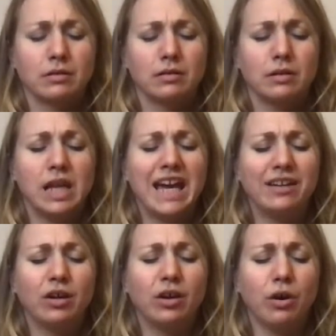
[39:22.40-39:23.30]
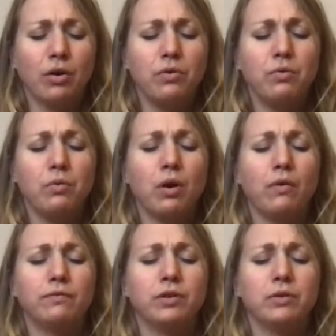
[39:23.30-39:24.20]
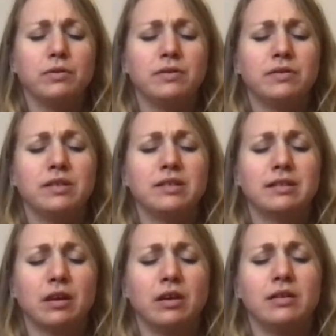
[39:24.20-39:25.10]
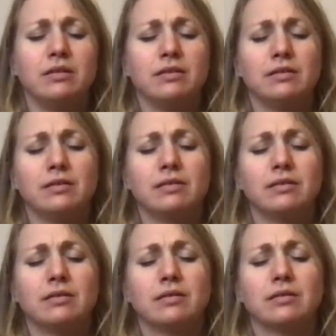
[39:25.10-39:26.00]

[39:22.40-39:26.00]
Let go of those desires.